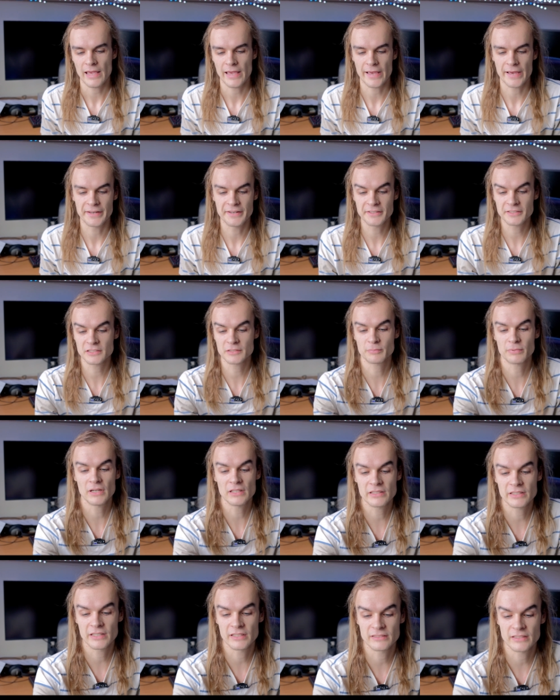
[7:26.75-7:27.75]
And this is
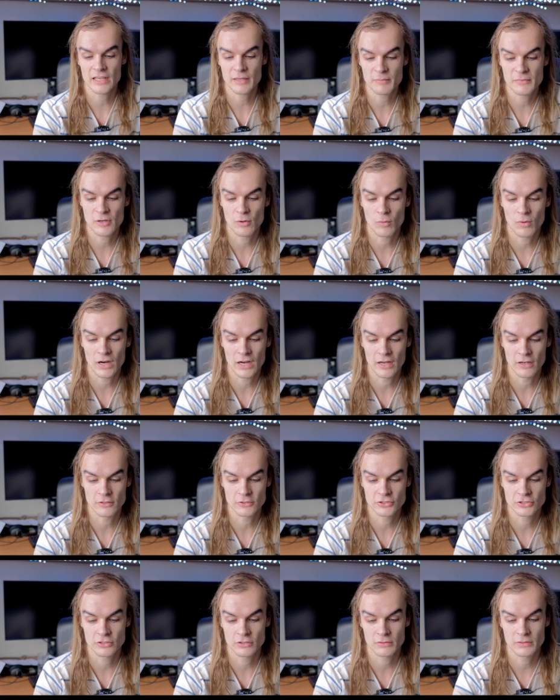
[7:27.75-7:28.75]
probably going to take me a
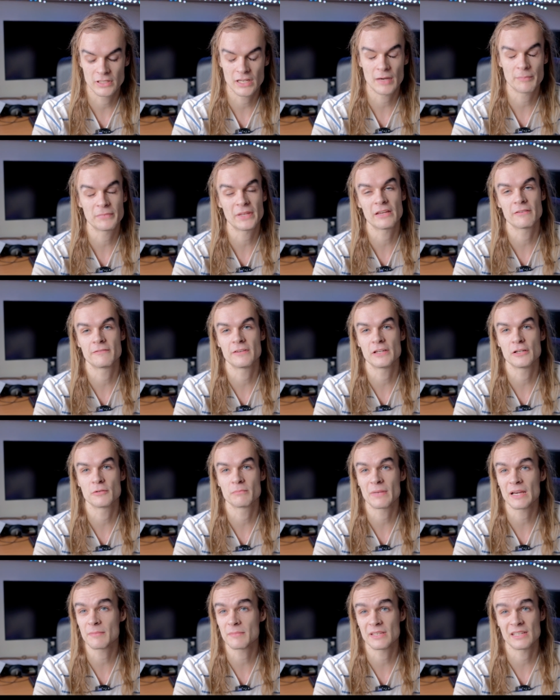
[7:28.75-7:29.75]
while, so the update video
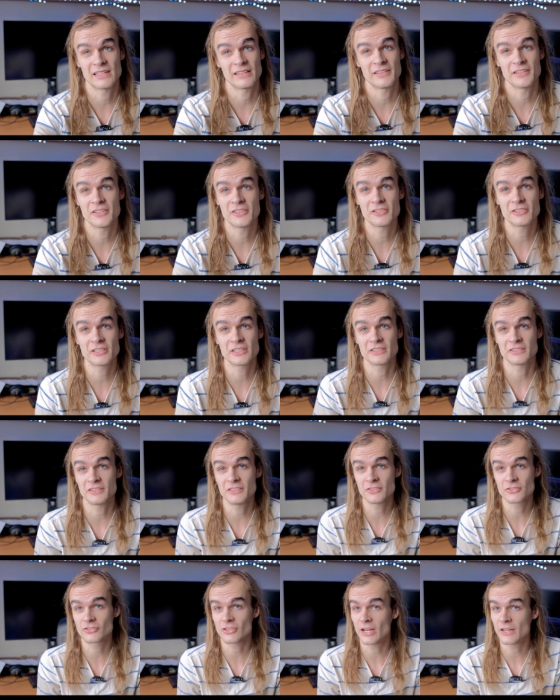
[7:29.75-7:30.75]
might be in a year because
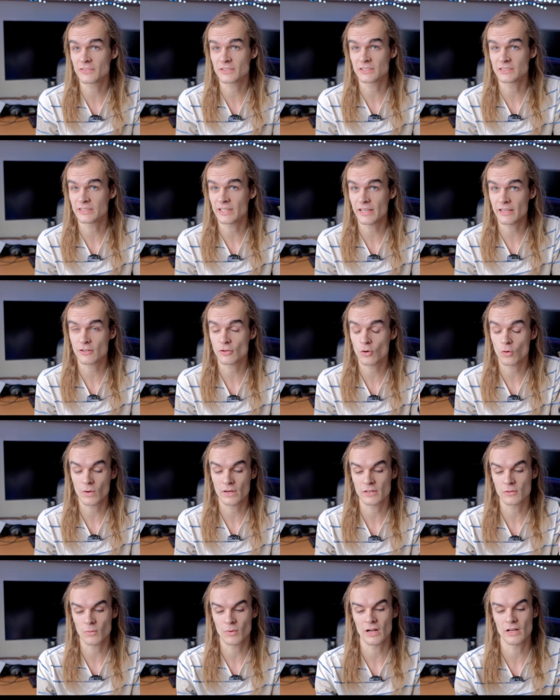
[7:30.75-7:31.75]
these drives can take
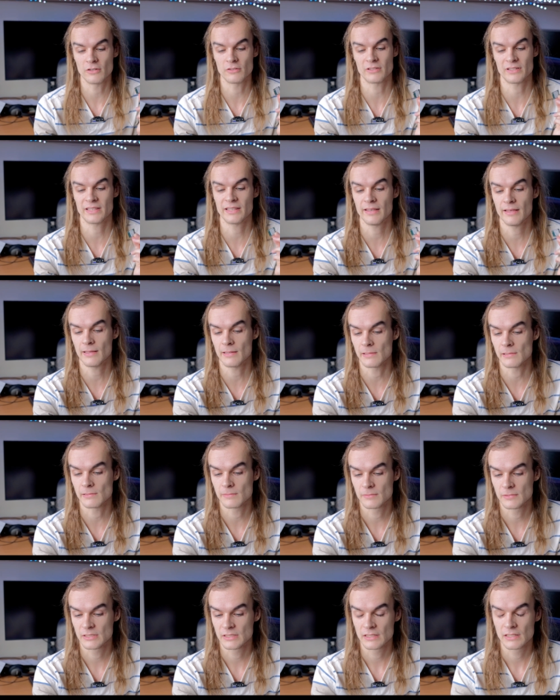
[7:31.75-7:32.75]
quite a while to kill.
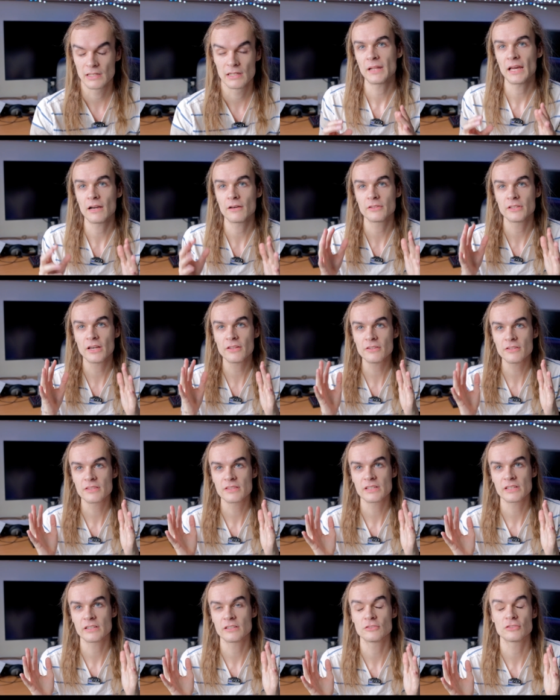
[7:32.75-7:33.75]
Now, the other
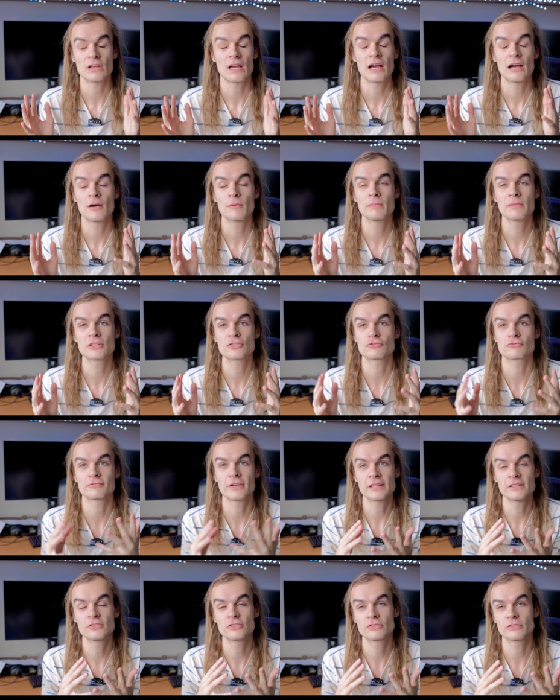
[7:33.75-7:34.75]
thing is how much
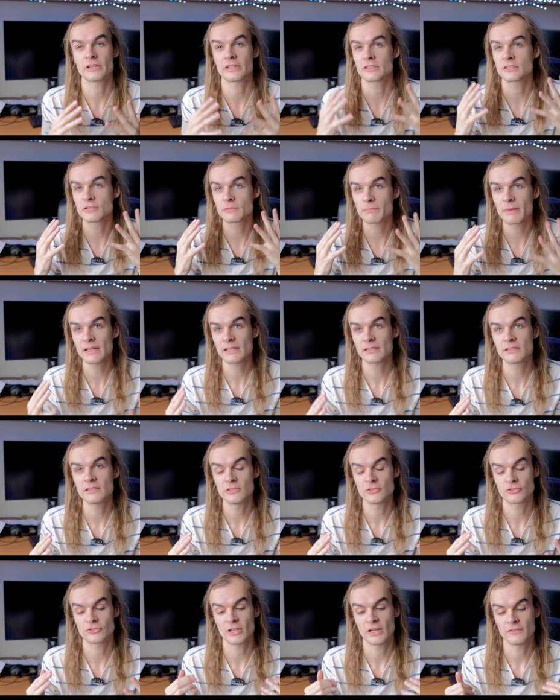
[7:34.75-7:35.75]
writes do I expect
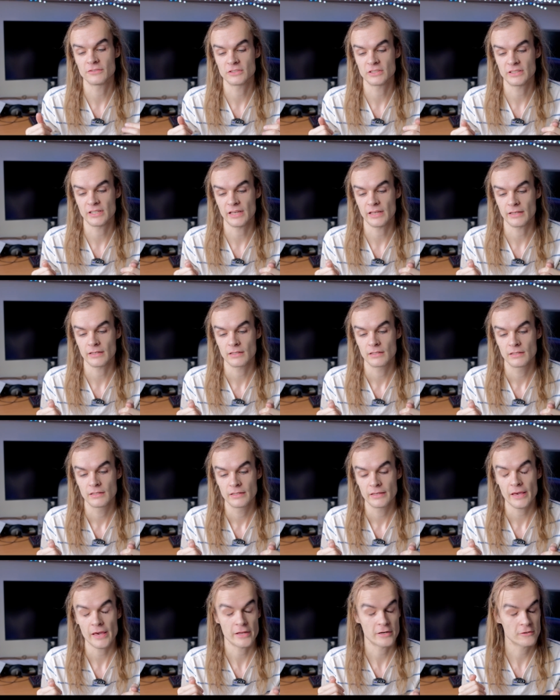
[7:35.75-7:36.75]
these drives to take?
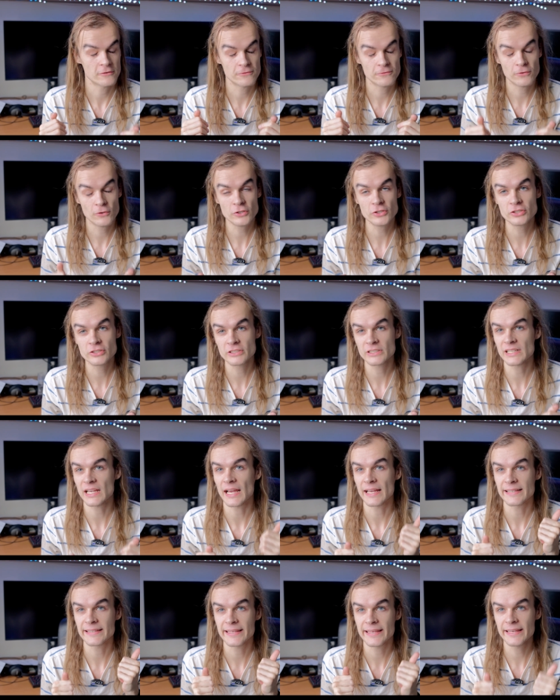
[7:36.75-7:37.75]
And unfortunately,
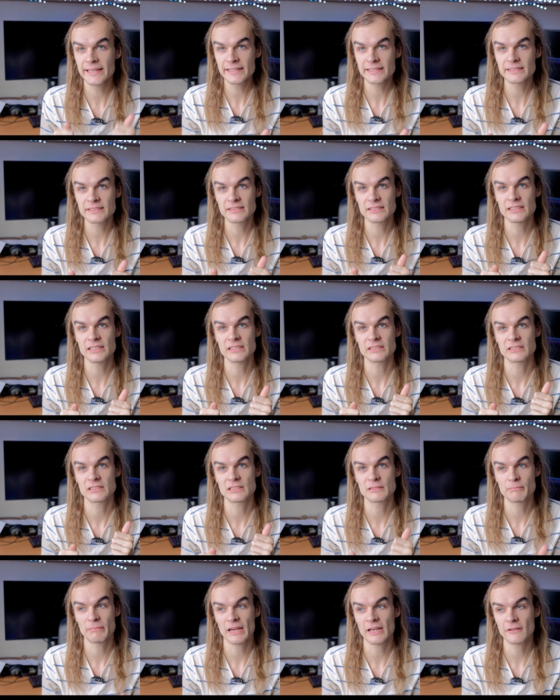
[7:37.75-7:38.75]
I can't see a
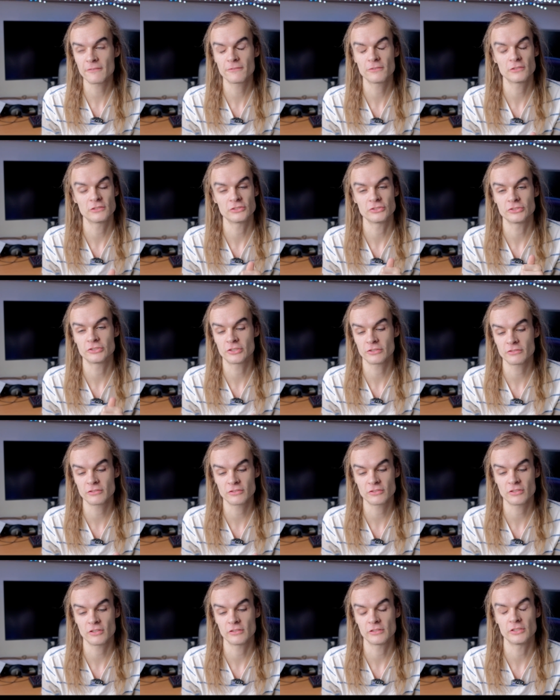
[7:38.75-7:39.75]
spec for
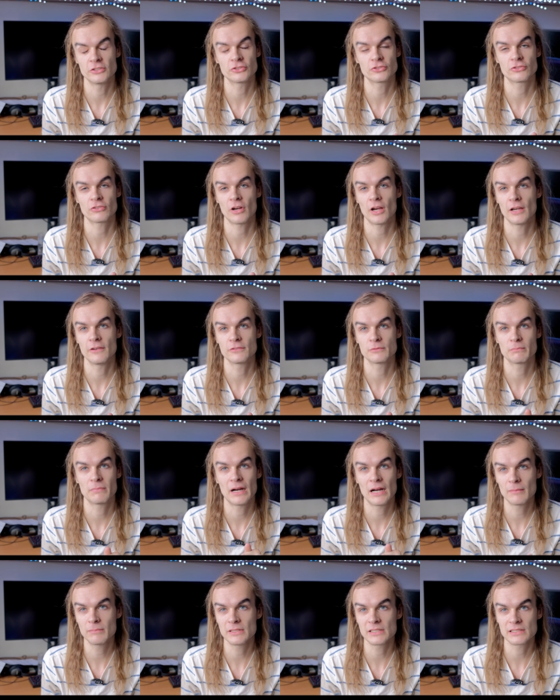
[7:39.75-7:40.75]
endurance on these drives
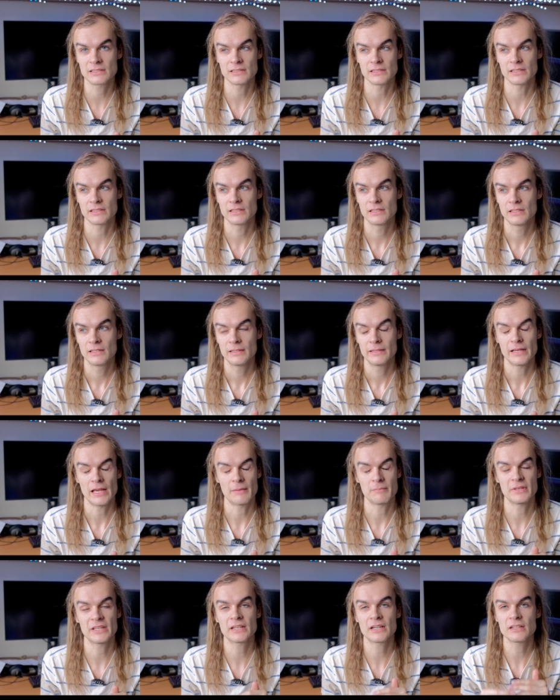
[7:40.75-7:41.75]
publicly.
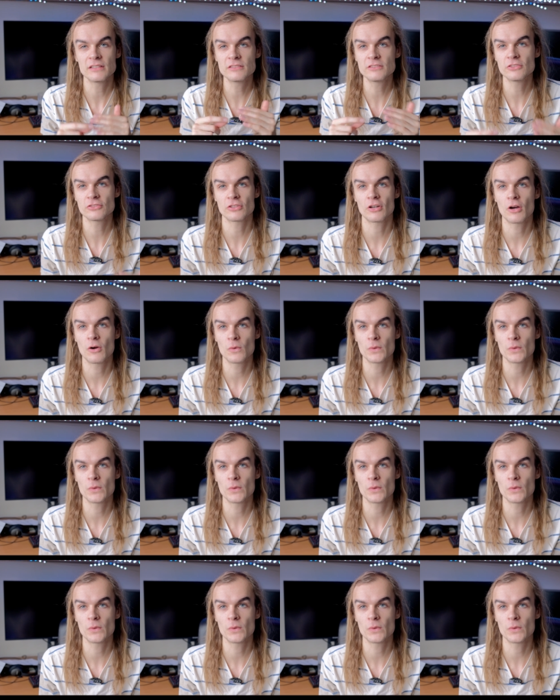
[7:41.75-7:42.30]
And because these are